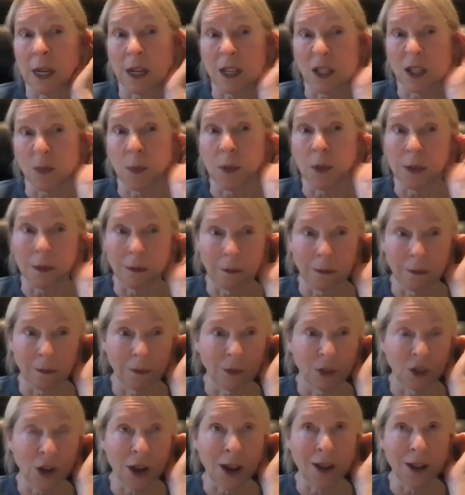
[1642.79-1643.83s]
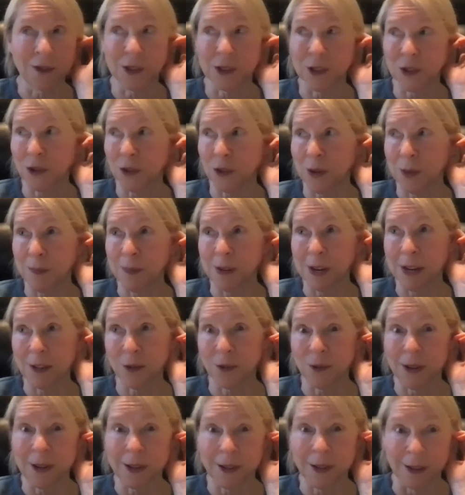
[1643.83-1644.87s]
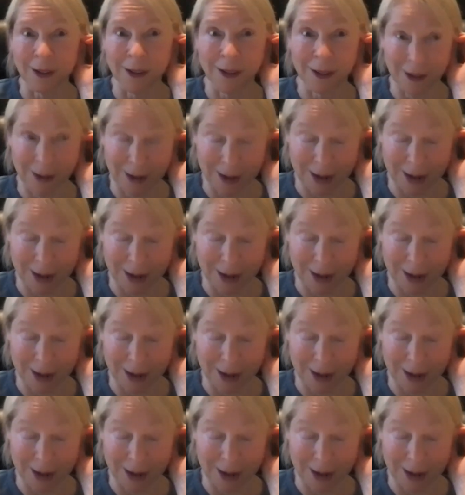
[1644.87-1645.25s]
husband shot the script as written.